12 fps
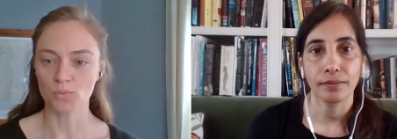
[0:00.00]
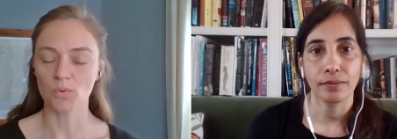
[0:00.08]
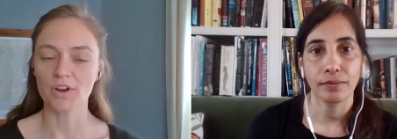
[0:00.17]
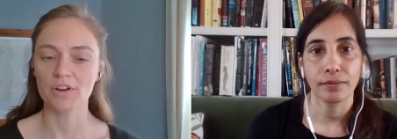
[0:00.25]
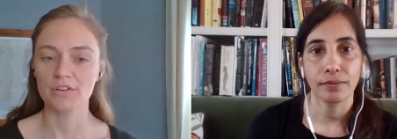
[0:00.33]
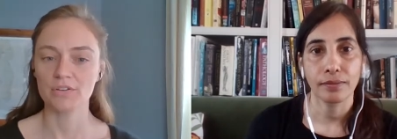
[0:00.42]
Speaker 1: what
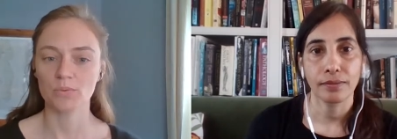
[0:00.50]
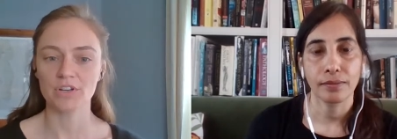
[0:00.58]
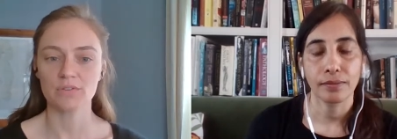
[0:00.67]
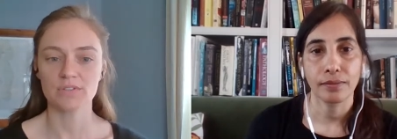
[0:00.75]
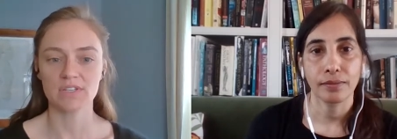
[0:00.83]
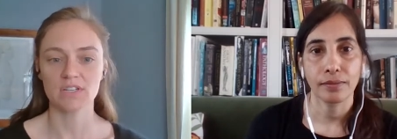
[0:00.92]
are what do you
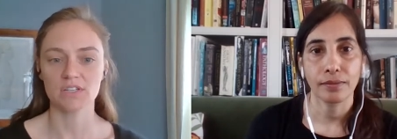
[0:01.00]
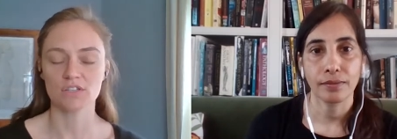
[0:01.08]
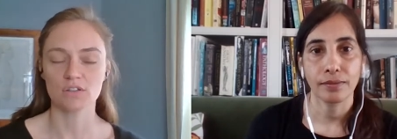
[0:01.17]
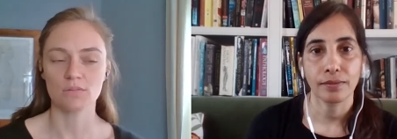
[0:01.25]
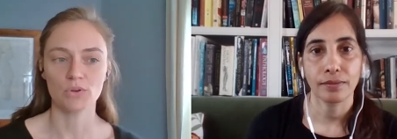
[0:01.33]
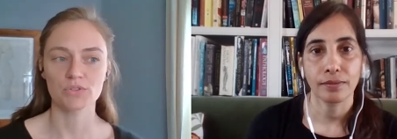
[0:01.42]
see as the
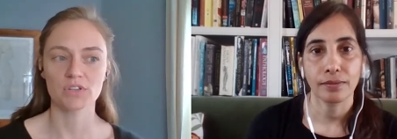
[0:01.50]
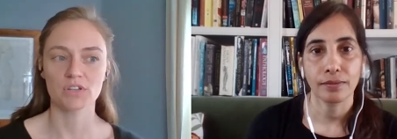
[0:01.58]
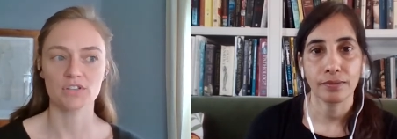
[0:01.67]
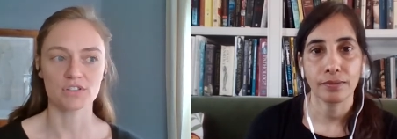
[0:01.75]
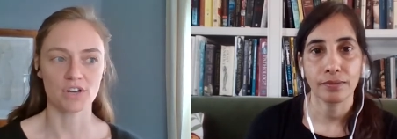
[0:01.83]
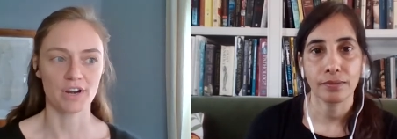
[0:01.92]
most
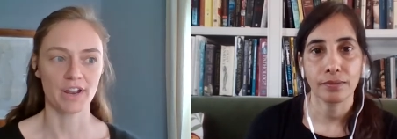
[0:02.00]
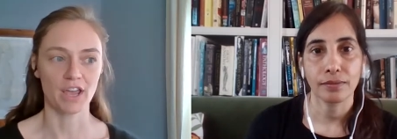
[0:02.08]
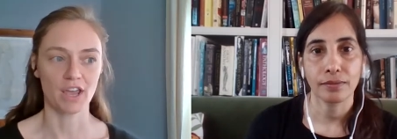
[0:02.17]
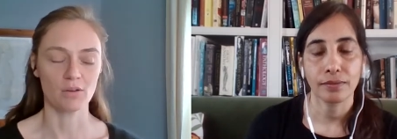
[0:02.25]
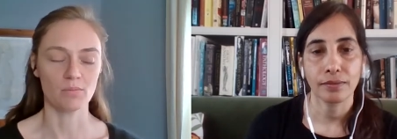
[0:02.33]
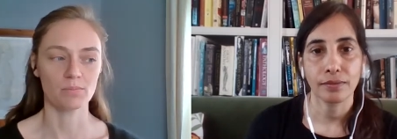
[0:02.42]
concerning